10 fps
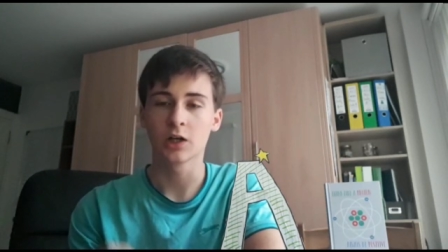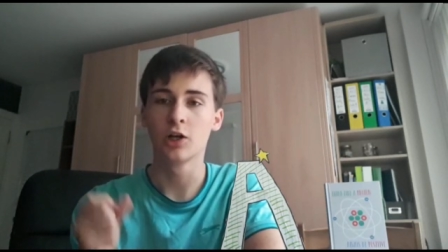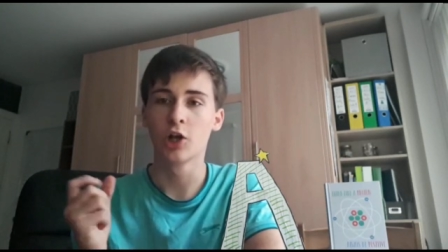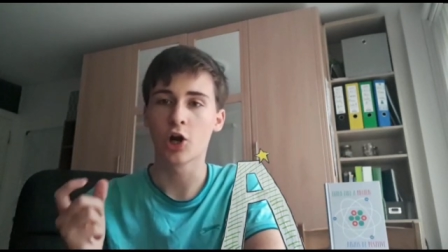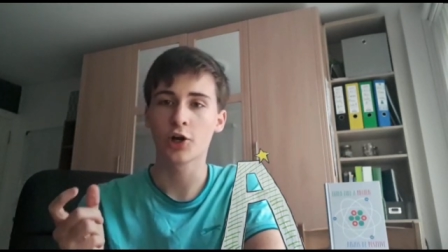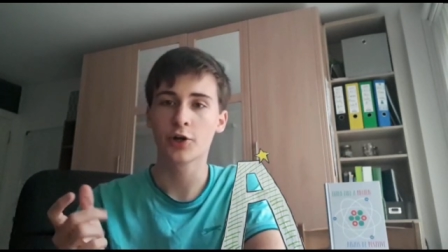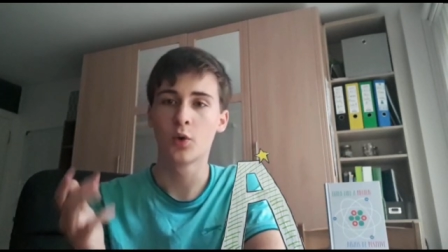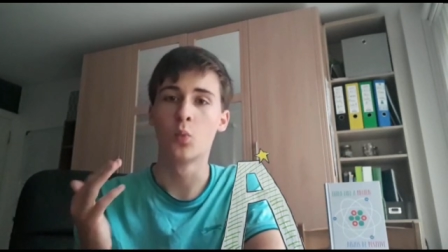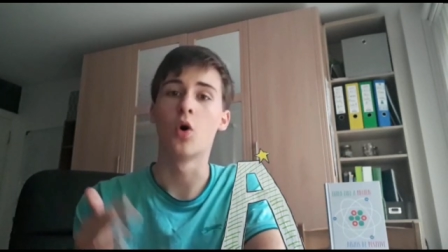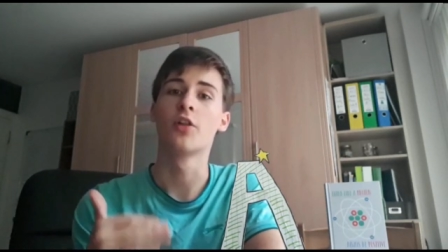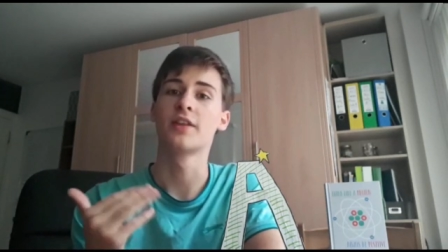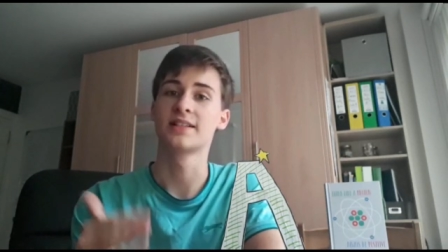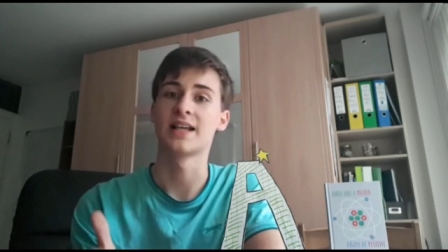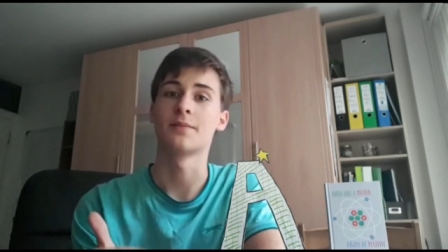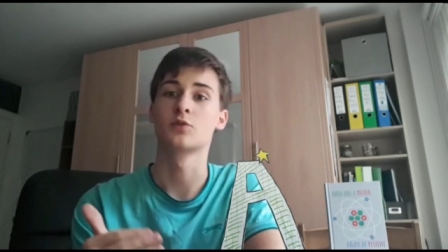Learn what the
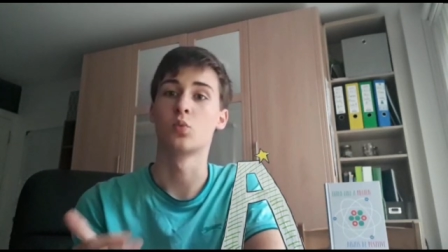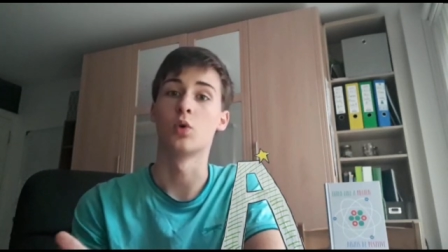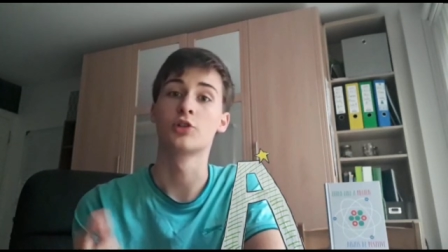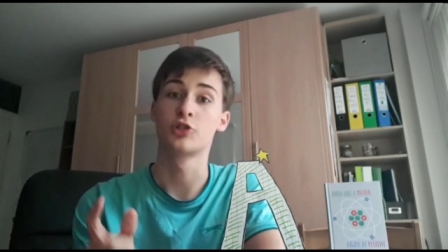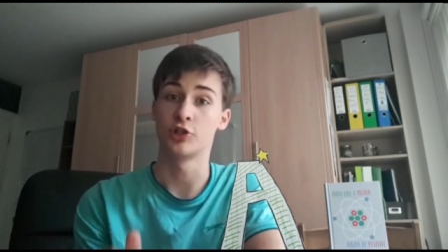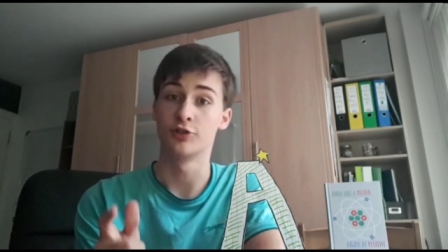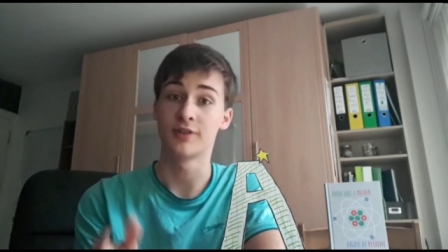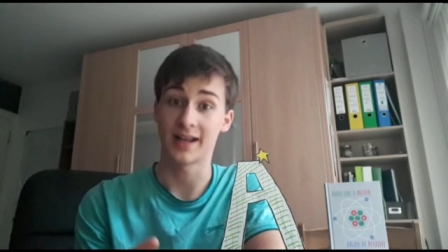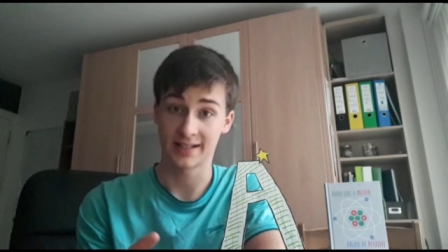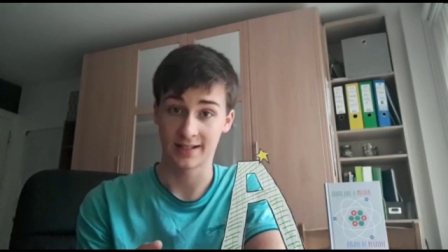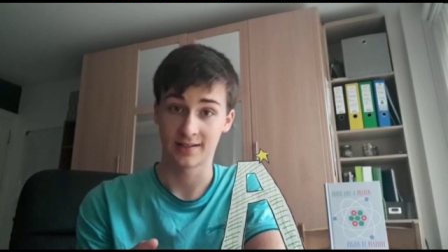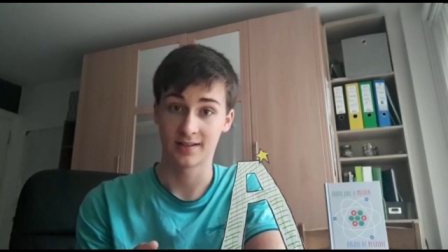exams want you to write.